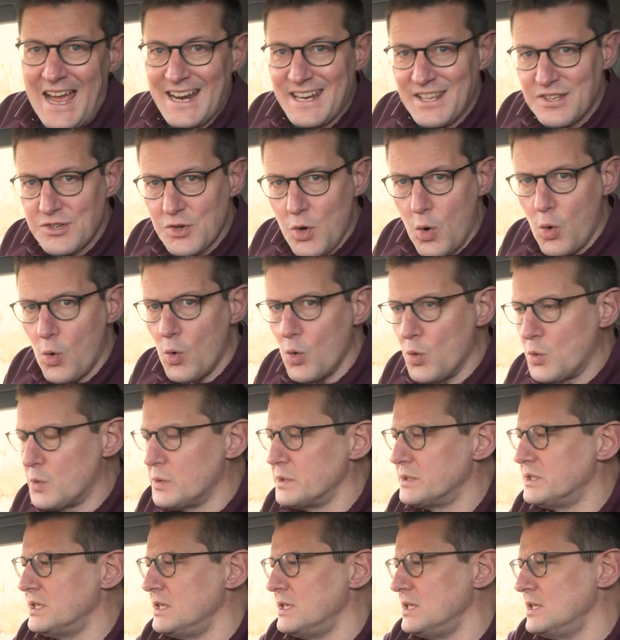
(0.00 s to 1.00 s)
and its
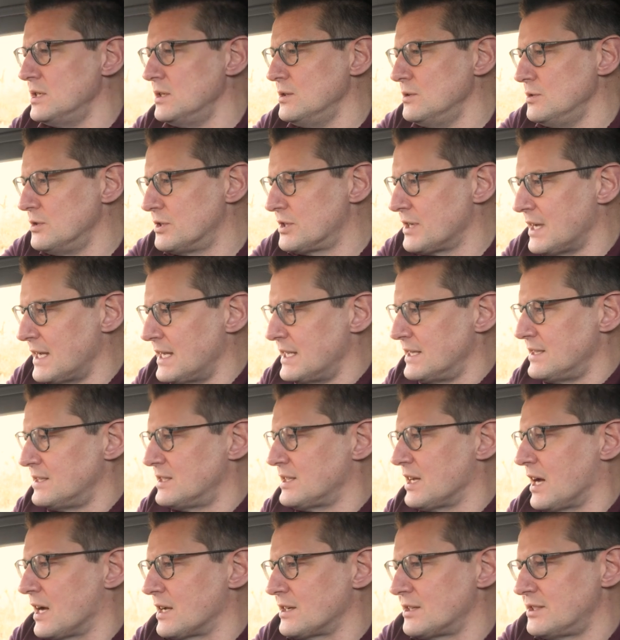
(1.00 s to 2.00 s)
awkward to use
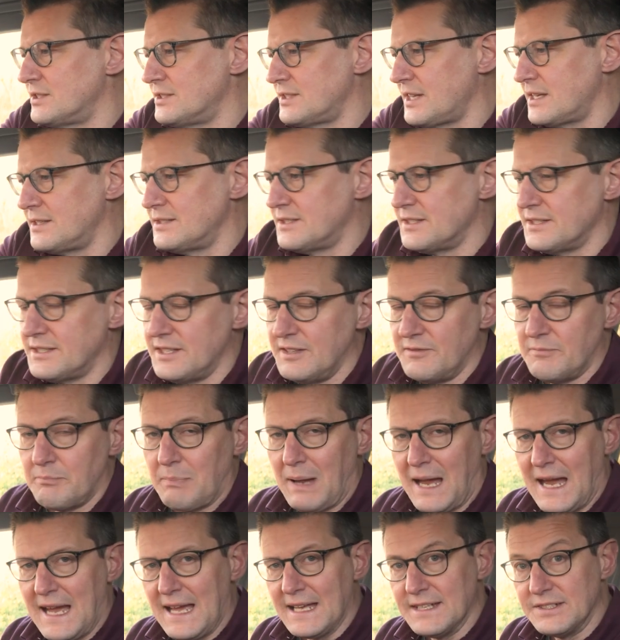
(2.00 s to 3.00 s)
touch sensitive
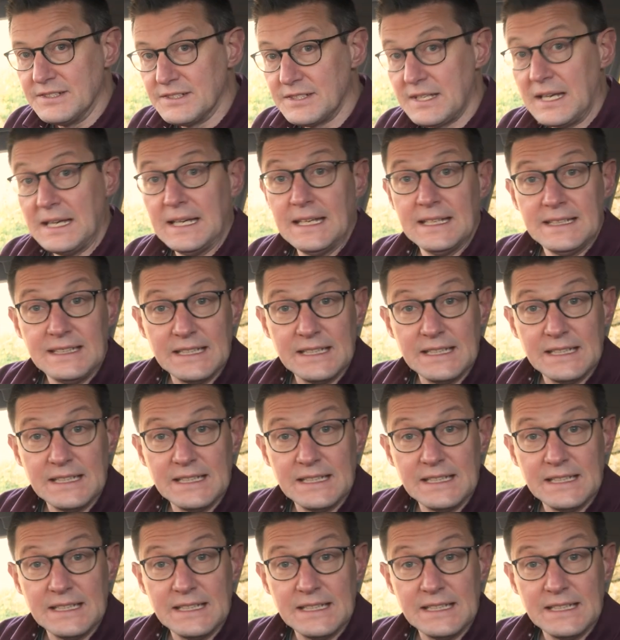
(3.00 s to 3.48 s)
pads.